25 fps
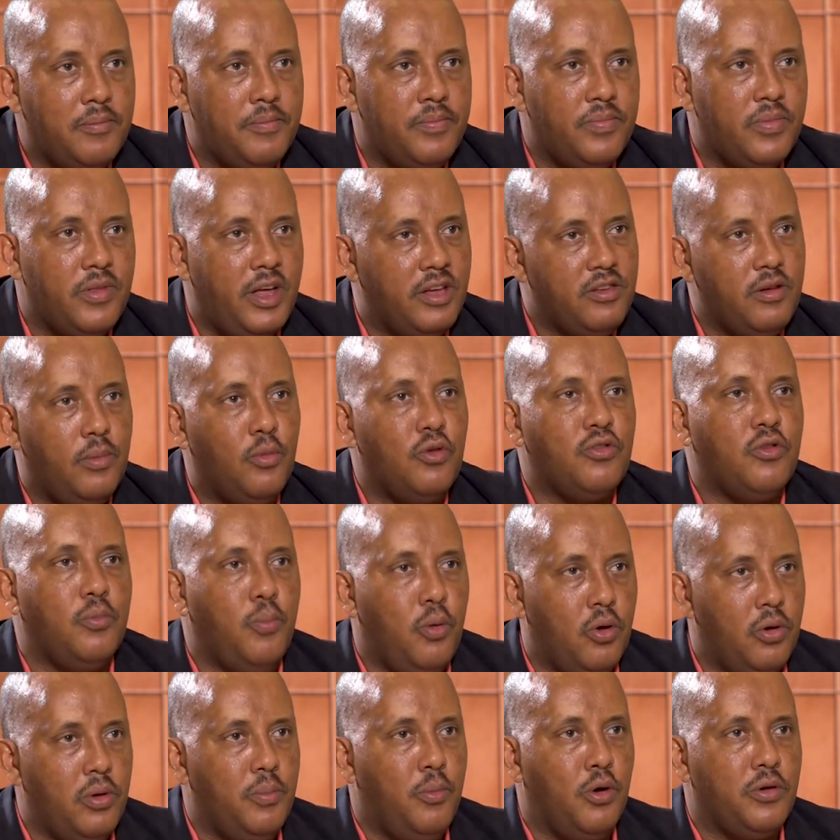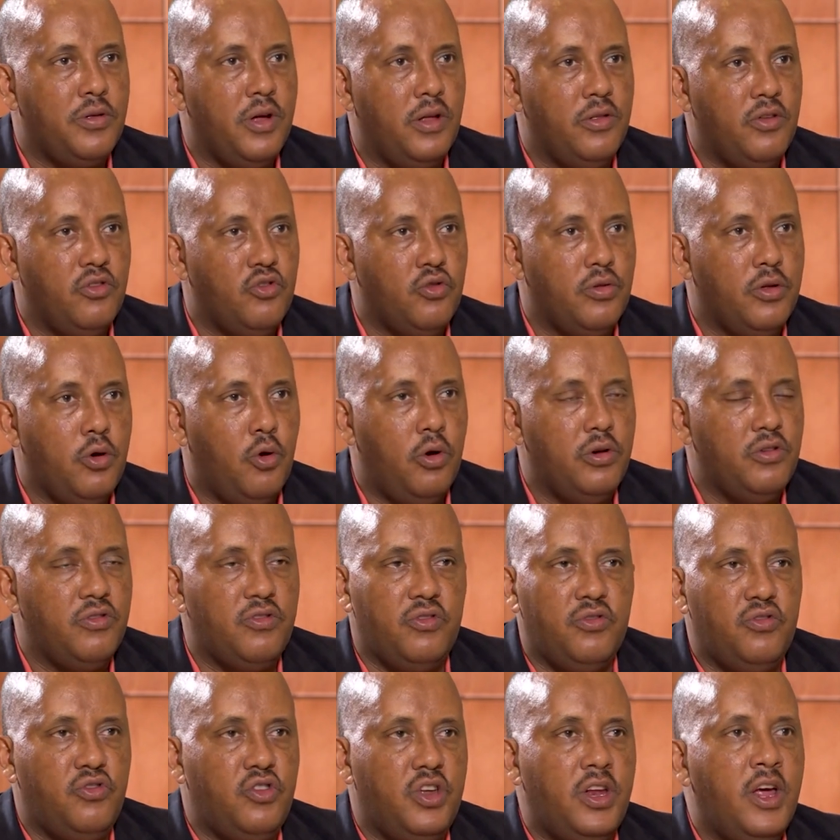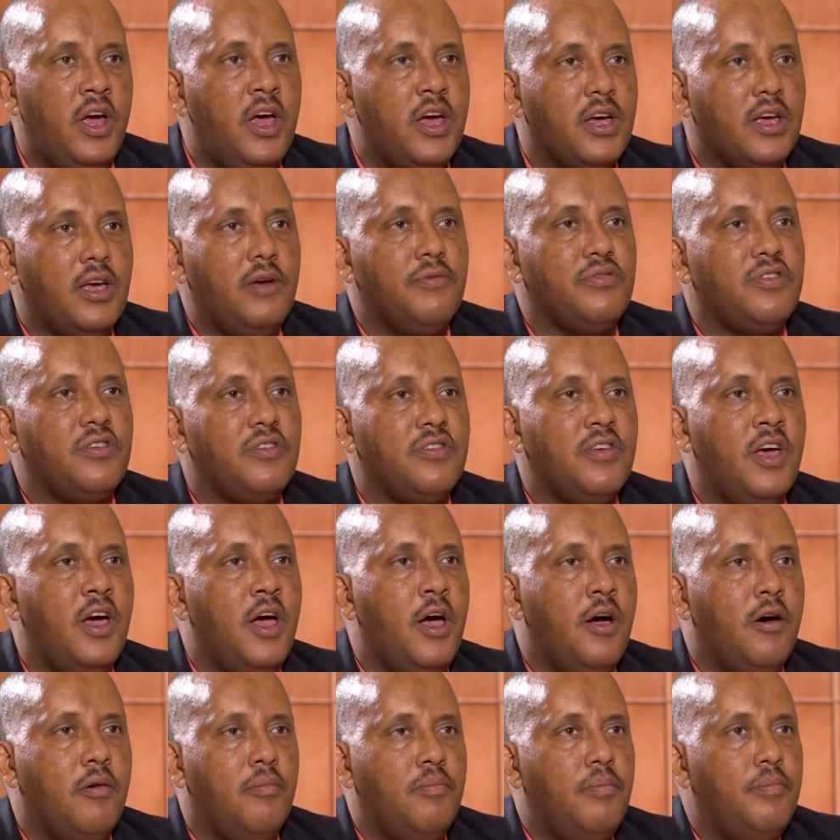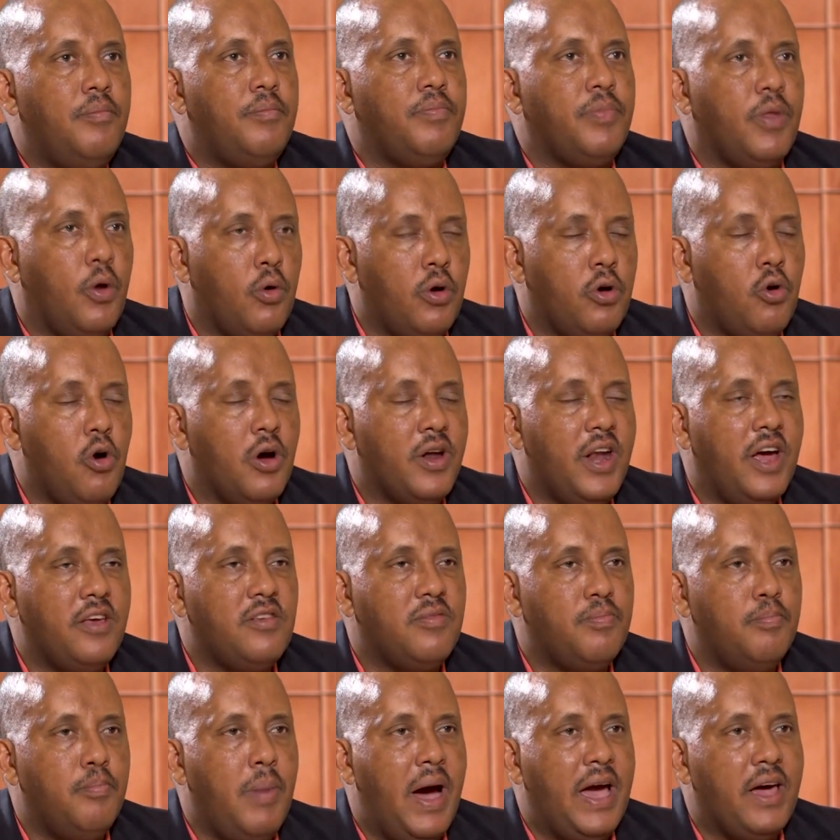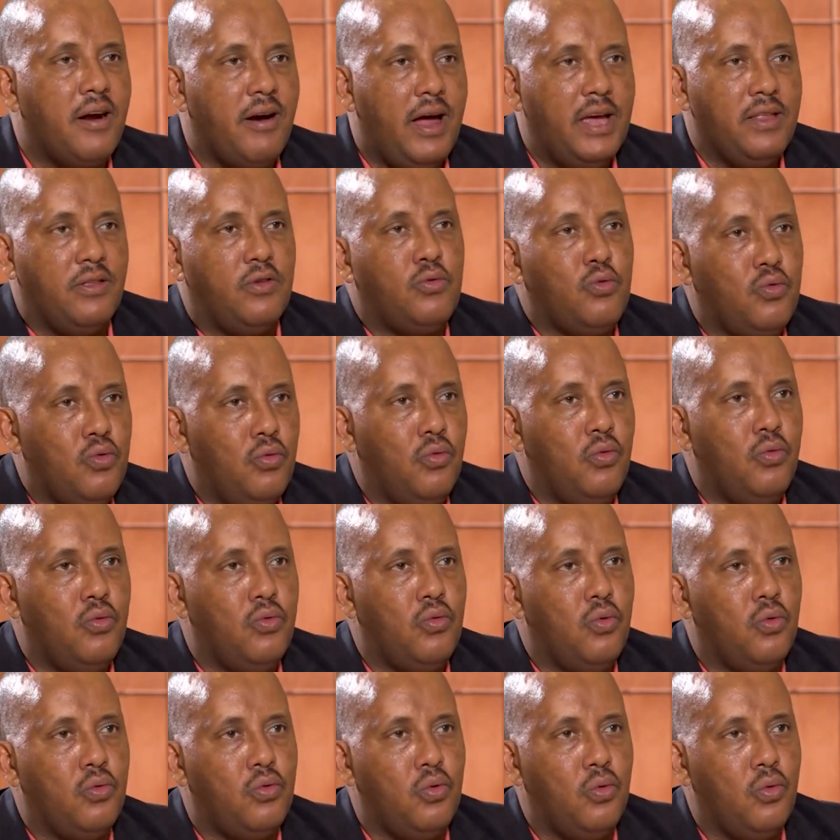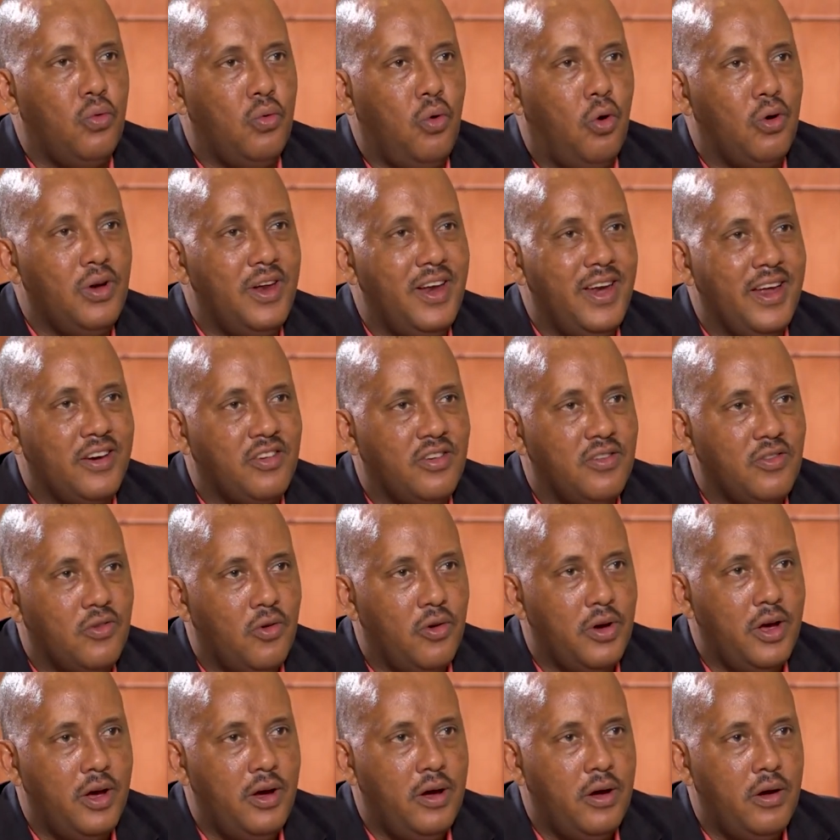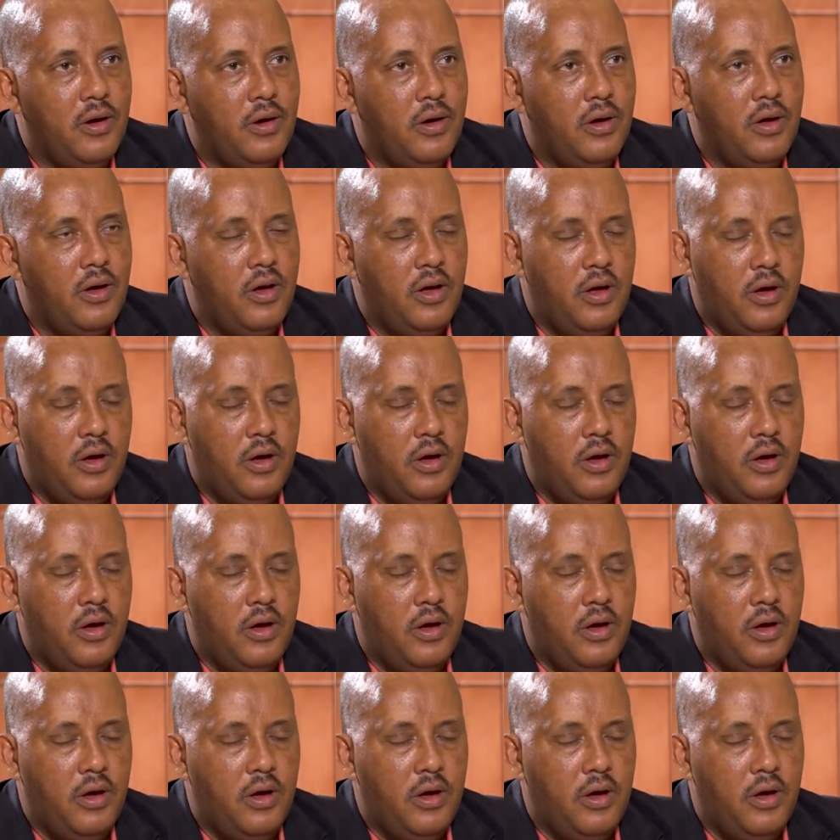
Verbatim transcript: Hmm. That's the most important issue. The Constitution gives us recognize my right to, to, to hold elections, okay? Mm-hmm.